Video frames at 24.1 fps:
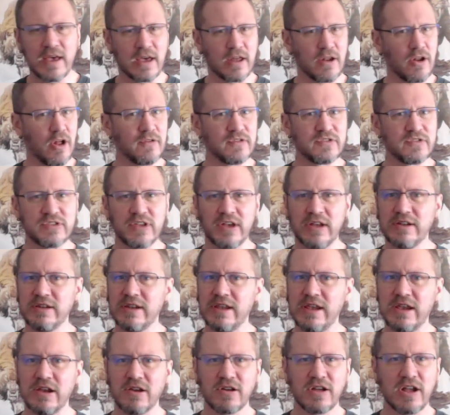and all of a sudden,
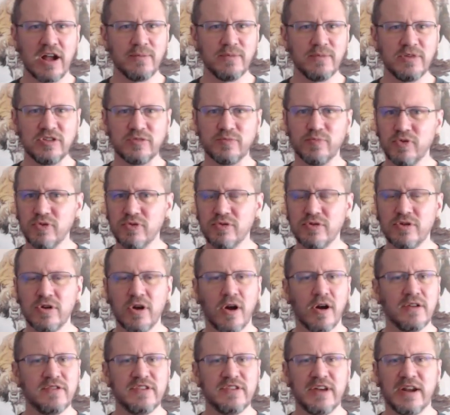here come these brood
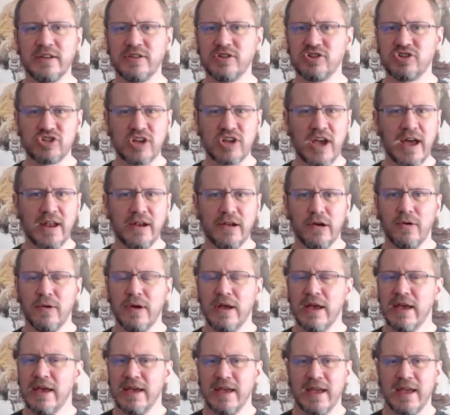guards out of the shadow